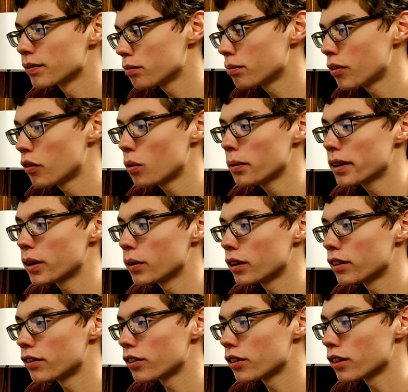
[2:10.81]
Before we go
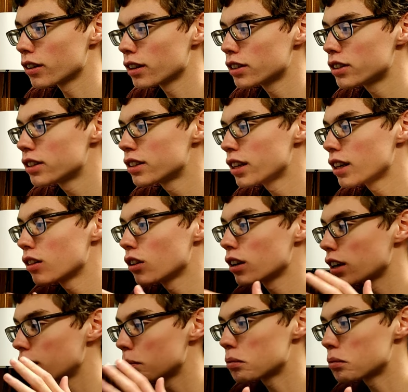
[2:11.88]
any further, let's just take a look and